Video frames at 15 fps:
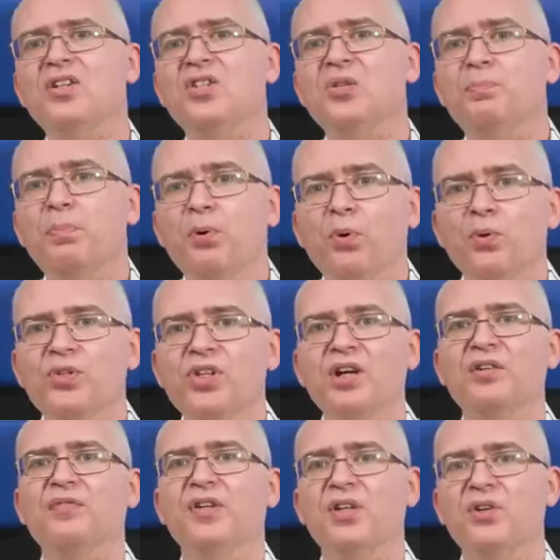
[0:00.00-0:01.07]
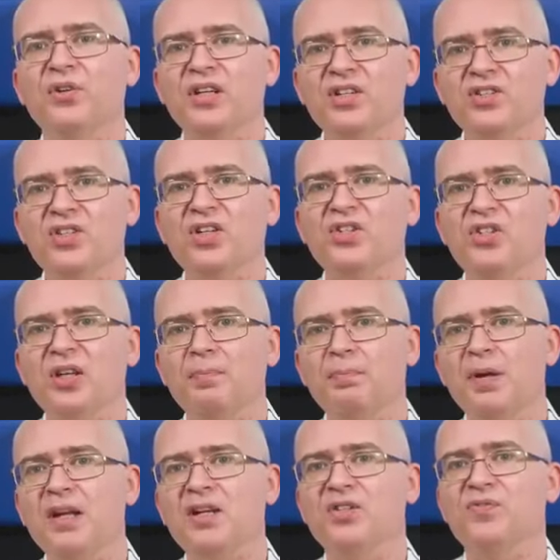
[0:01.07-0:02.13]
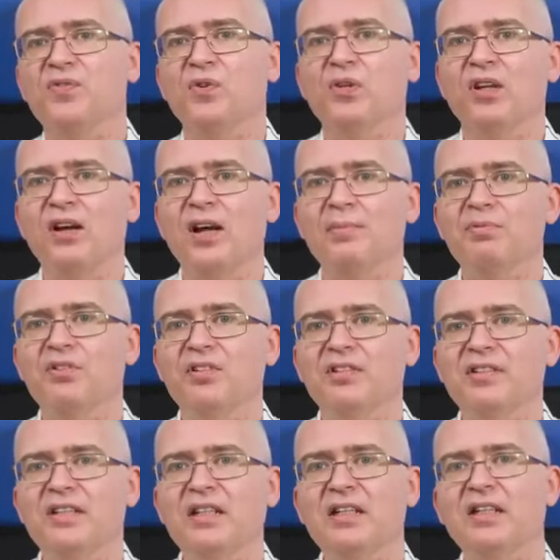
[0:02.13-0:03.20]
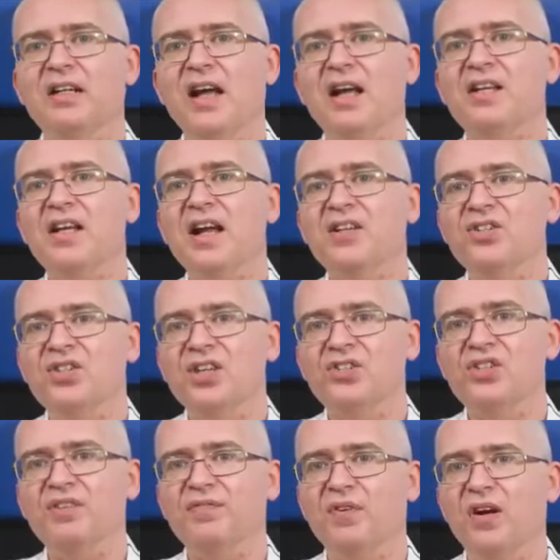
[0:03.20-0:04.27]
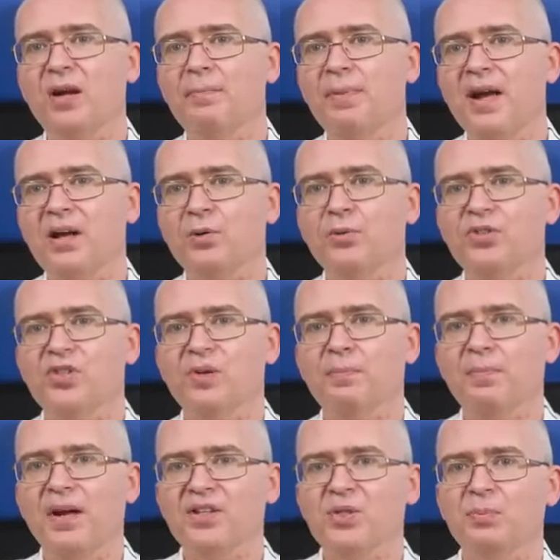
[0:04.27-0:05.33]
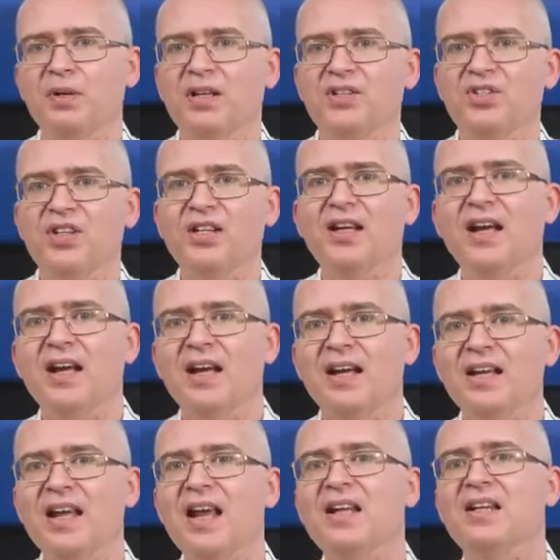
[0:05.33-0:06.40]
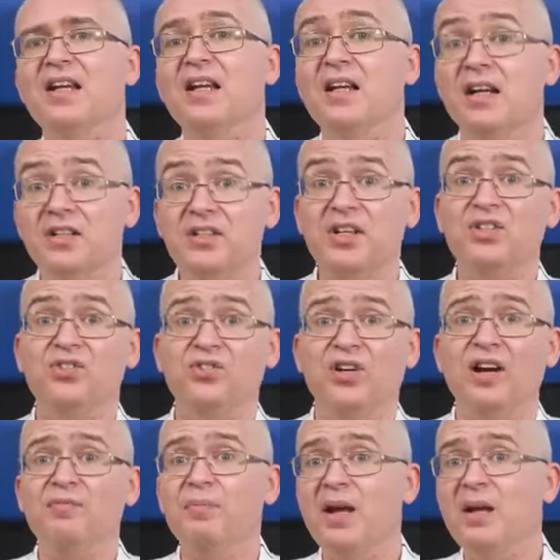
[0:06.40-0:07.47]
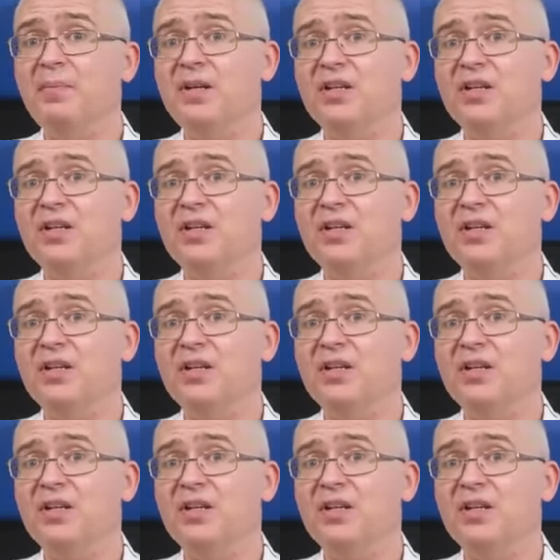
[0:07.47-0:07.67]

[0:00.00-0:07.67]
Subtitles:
to port over your existing PS4 library and access it via backwards compatibility, again, a disk drive may be